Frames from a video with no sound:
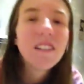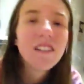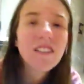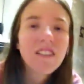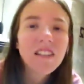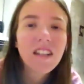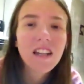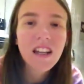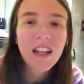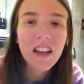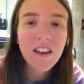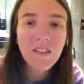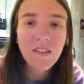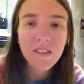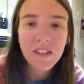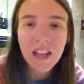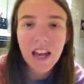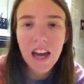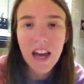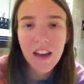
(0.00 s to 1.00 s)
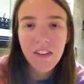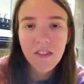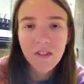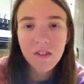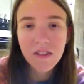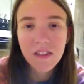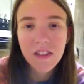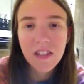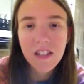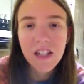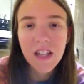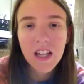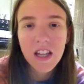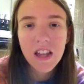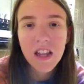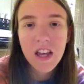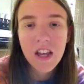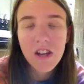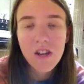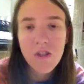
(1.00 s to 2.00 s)
So then I gave him his hat afterwards, and he was like,
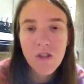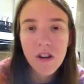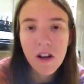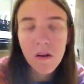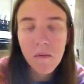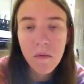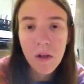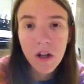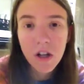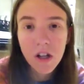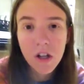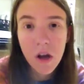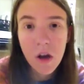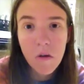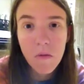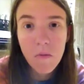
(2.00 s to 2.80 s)
thank you. And I'm like,